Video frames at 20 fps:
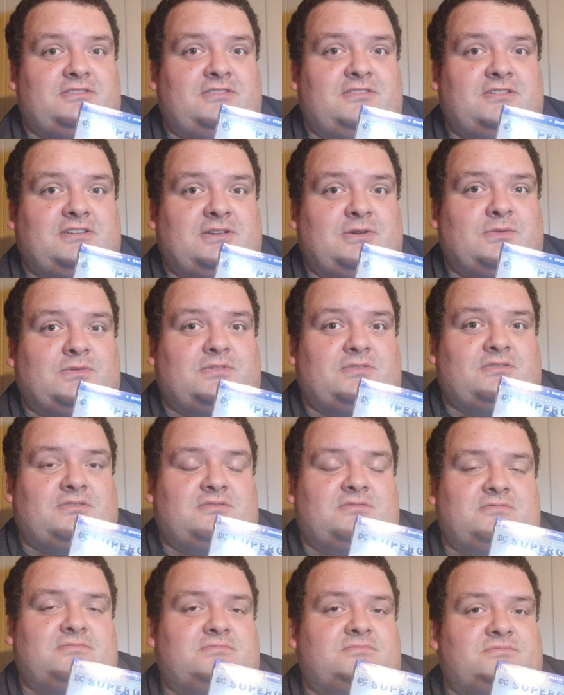it
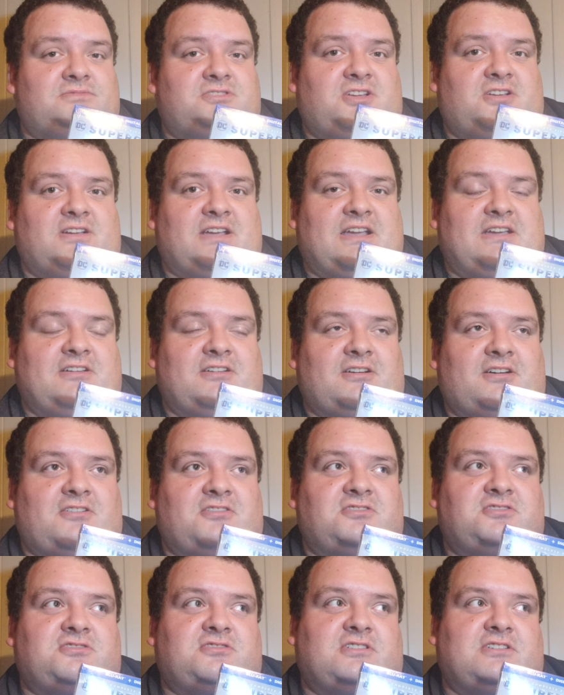will tug at your
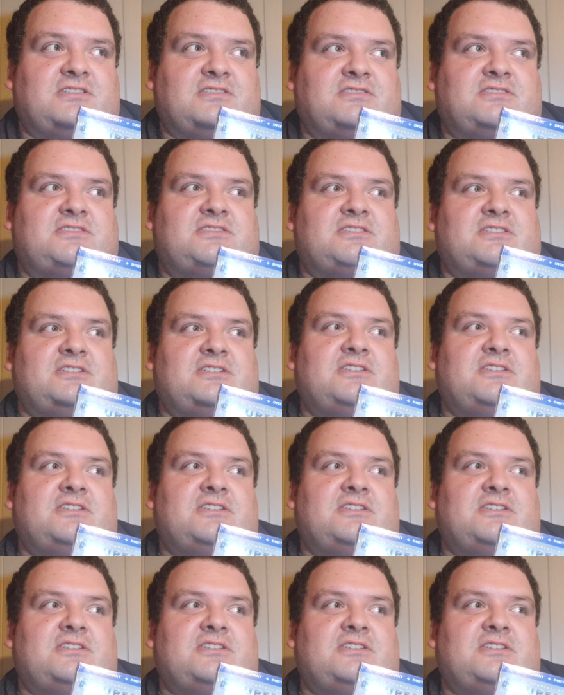heartstrings.